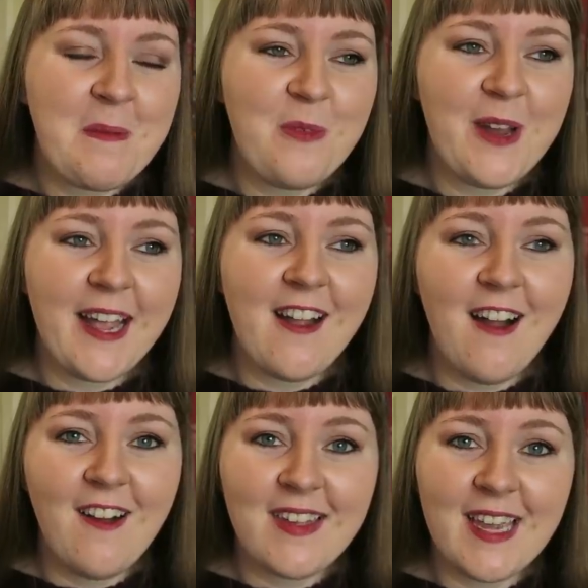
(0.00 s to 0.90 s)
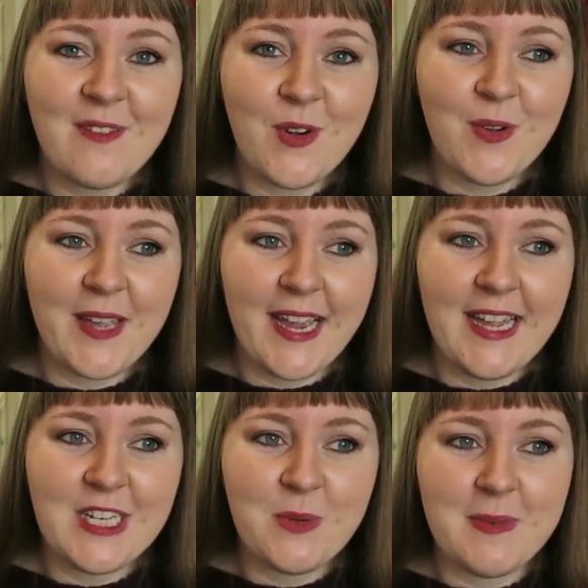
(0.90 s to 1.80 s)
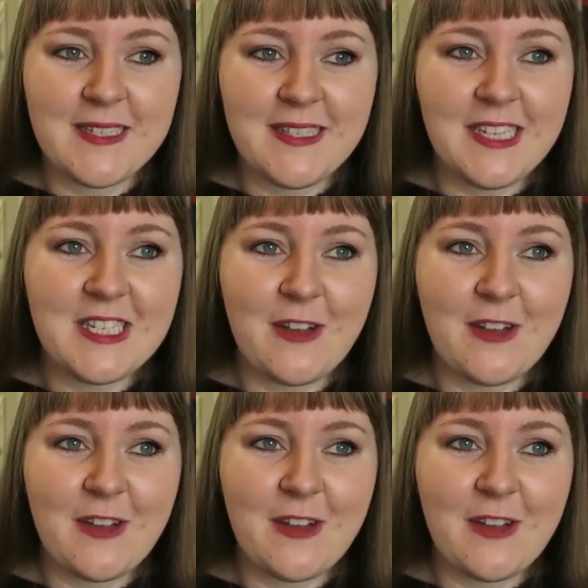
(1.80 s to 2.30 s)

But when I can't get row gauge, when my stitch